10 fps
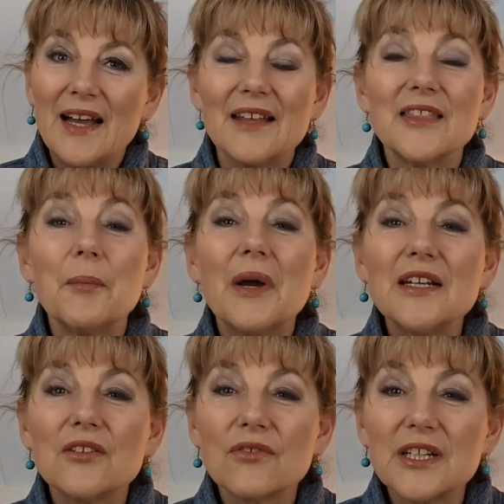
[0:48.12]
And the
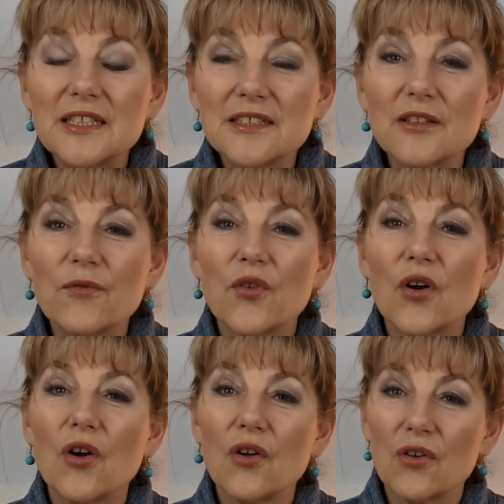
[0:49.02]
main reason
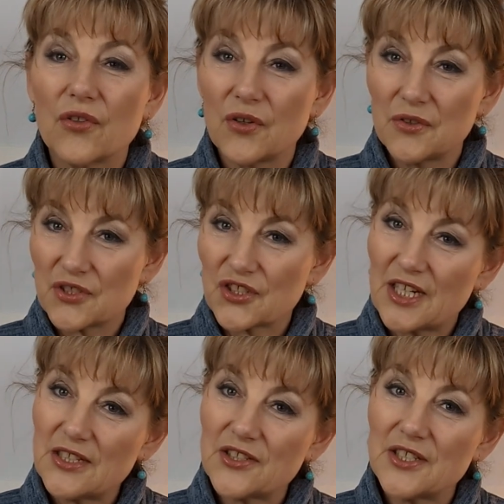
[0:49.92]
for all those
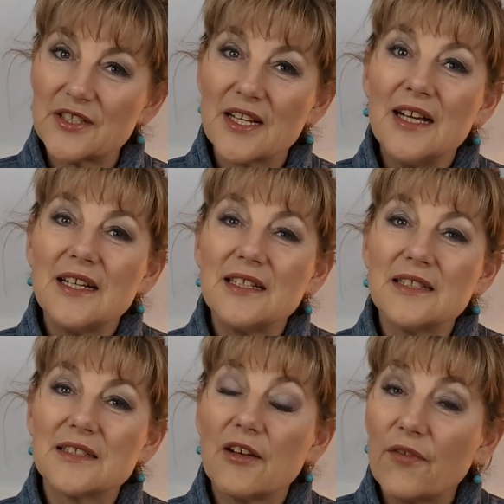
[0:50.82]
changes
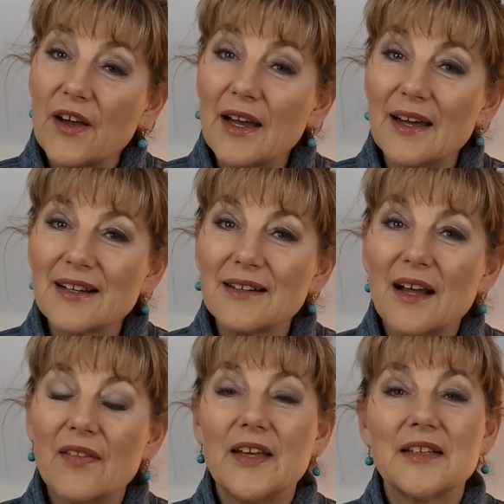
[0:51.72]
is the fact
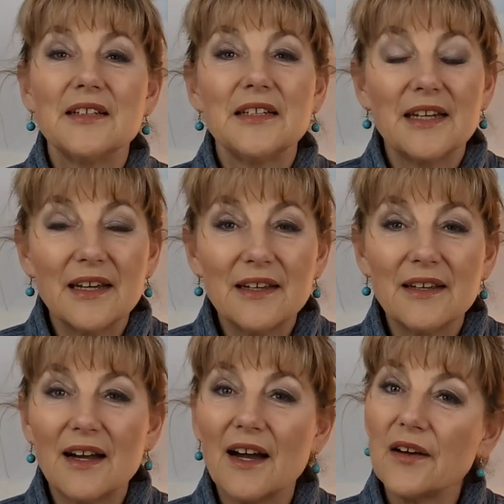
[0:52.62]
that
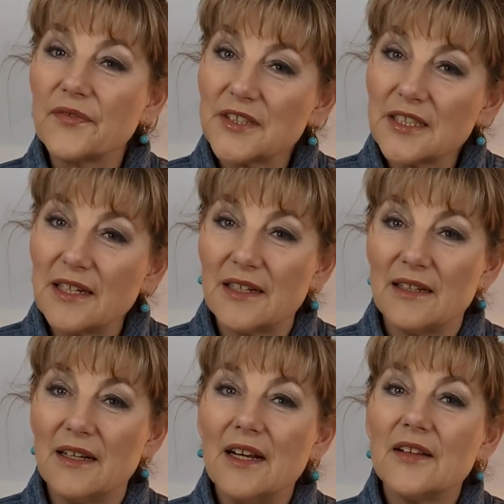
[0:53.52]
year after
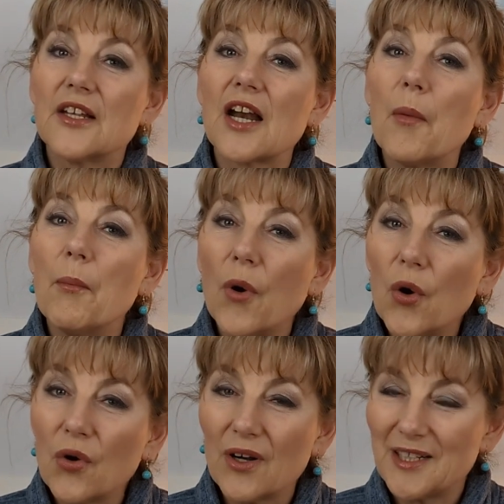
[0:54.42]
year, there are
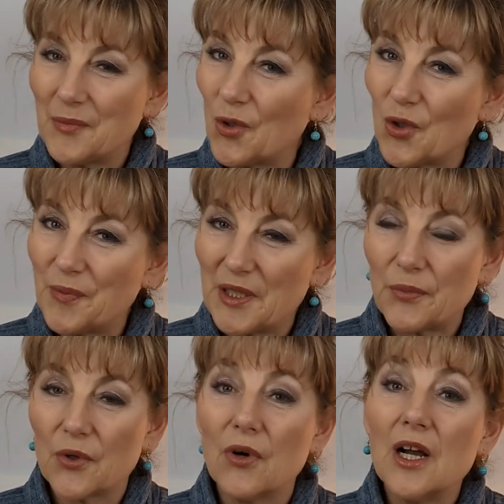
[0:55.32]
more and more
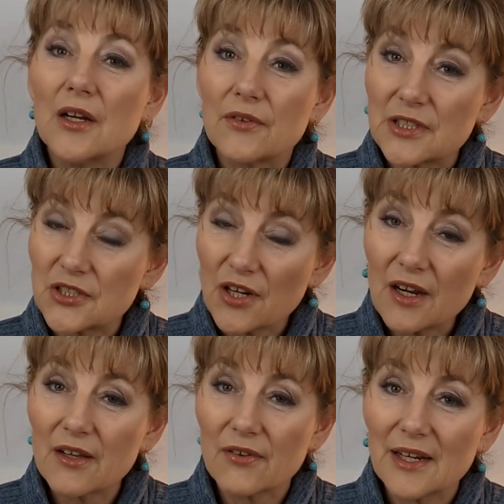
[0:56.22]
people
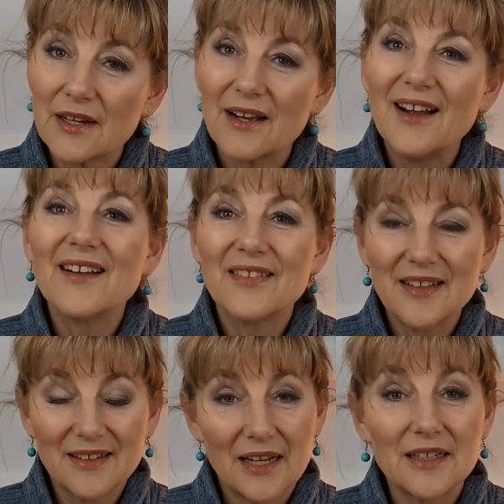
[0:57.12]
retiring
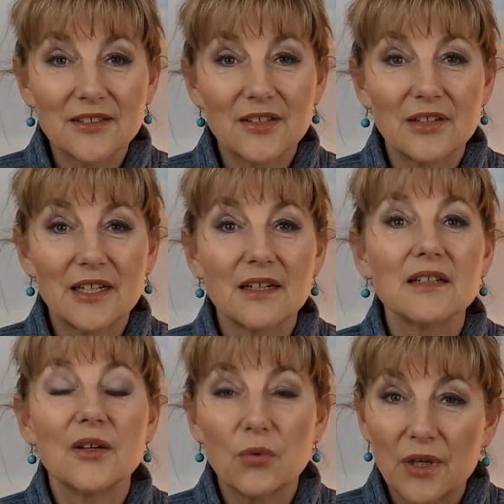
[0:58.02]
than entering
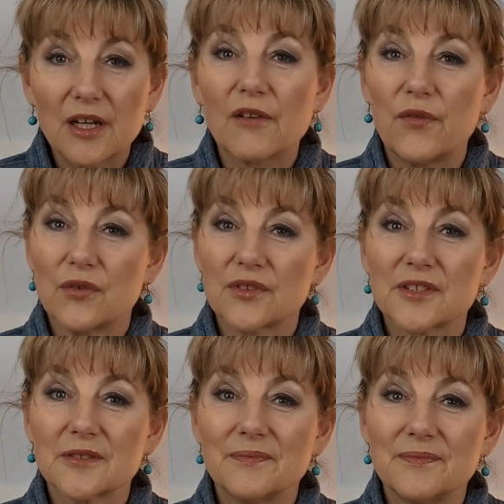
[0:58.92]
the
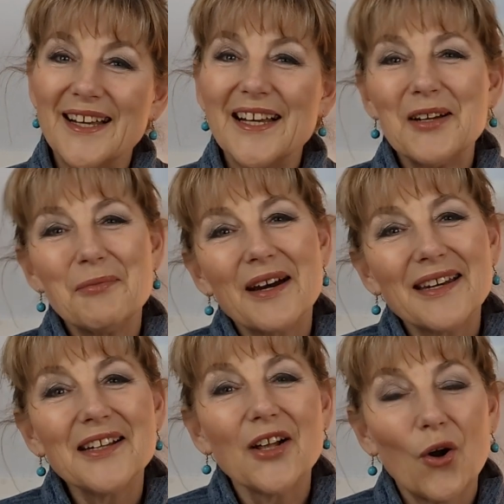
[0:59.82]
workforce. But
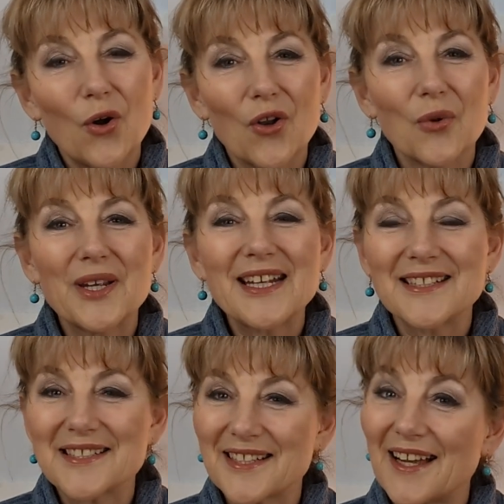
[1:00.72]
in all, we
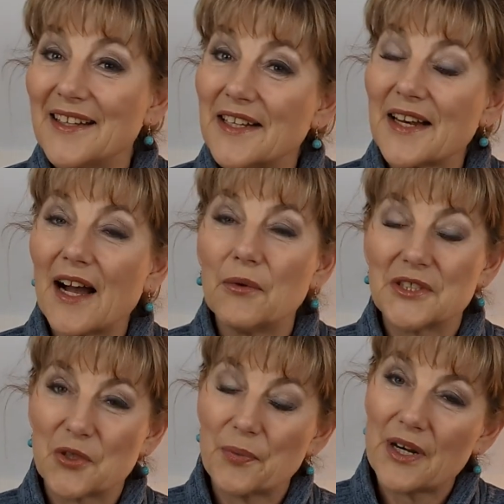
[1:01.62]
can say that our
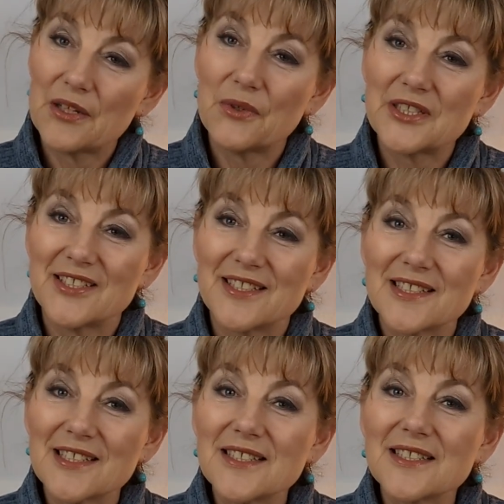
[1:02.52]
superannuation
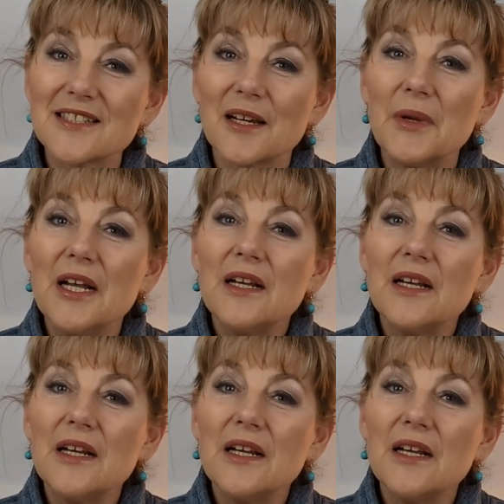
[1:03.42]
system